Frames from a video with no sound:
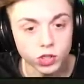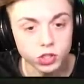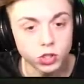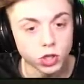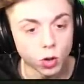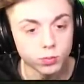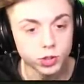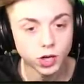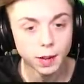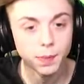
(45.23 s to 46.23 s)
which globe
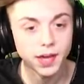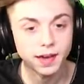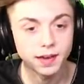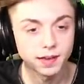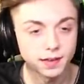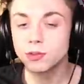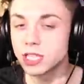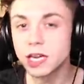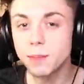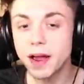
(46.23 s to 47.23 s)
should I pick? I was
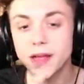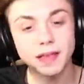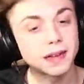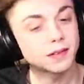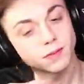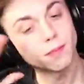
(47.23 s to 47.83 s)
thinking about it, like